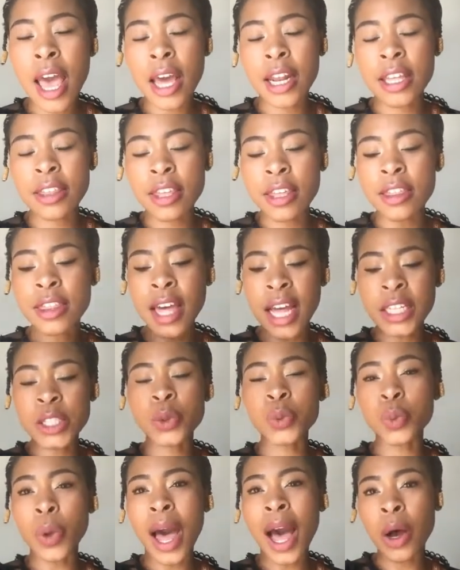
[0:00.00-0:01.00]
And I think
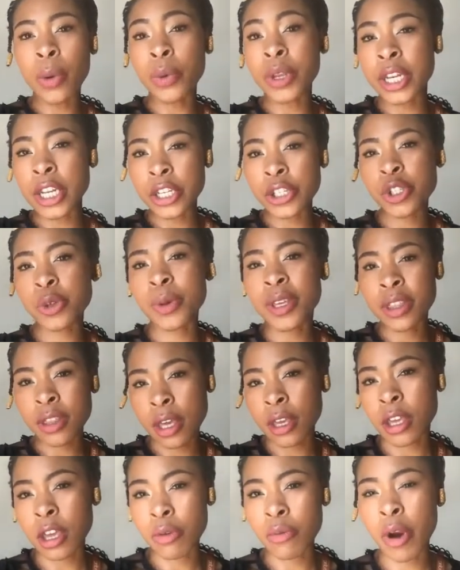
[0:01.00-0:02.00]
that's how we need to be
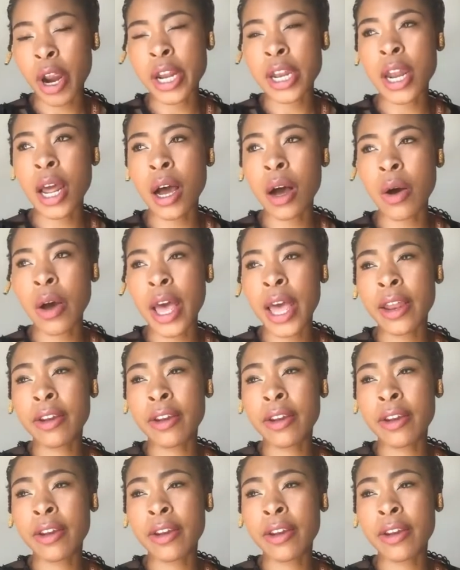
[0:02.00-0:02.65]
thinking right now.